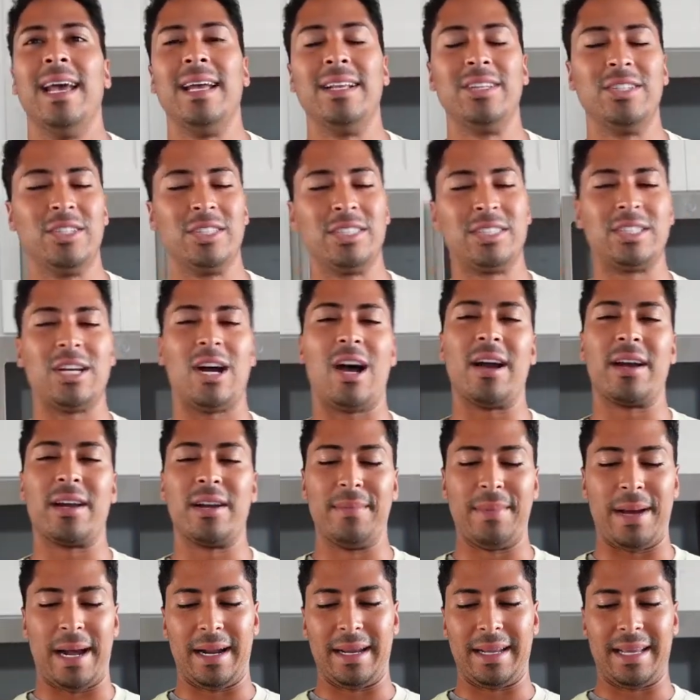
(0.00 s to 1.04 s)
and just talking
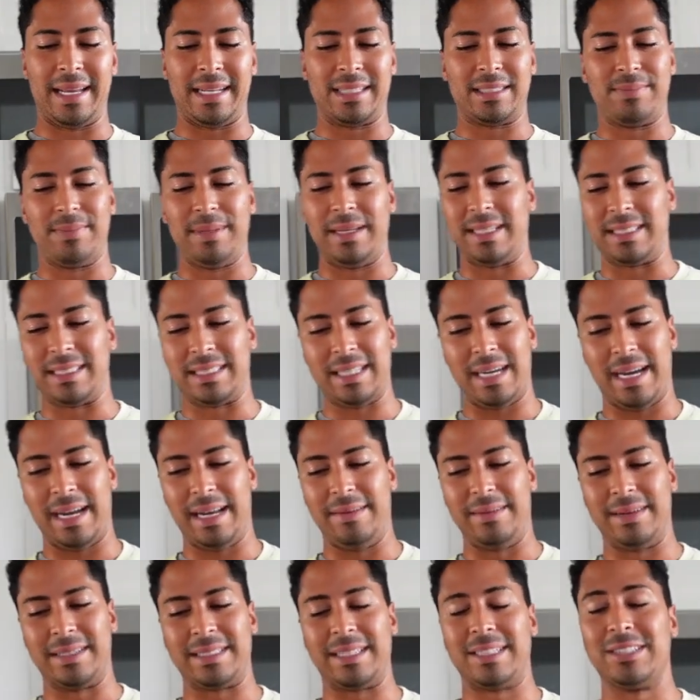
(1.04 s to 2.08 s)
about it gets me
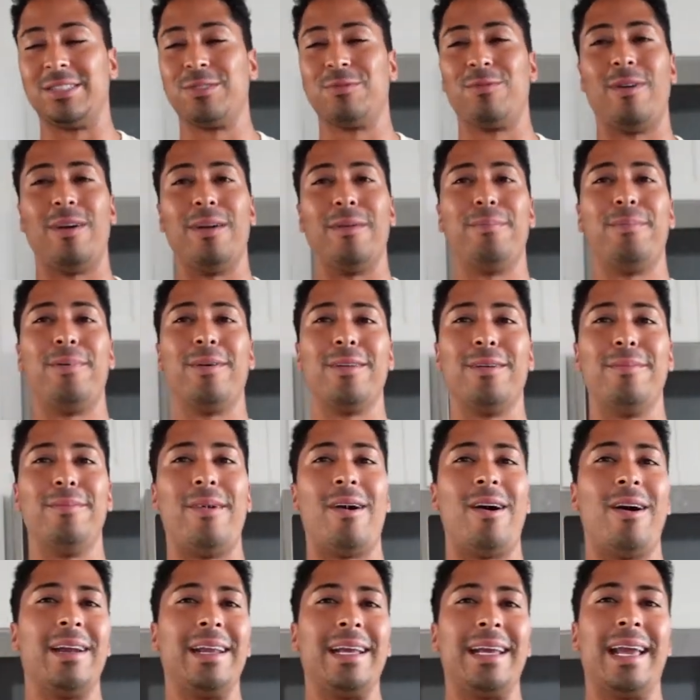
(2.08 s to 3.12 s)
excited because I just want to put them
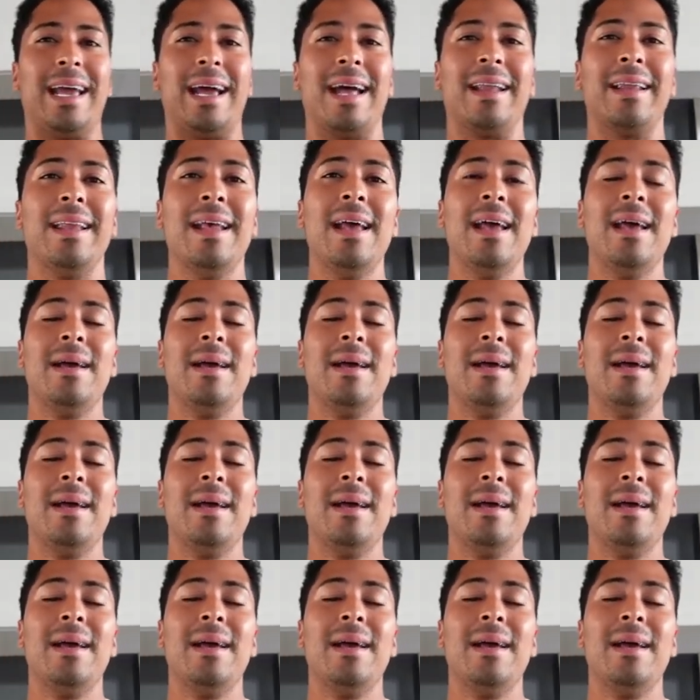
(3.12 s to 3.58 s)
on again.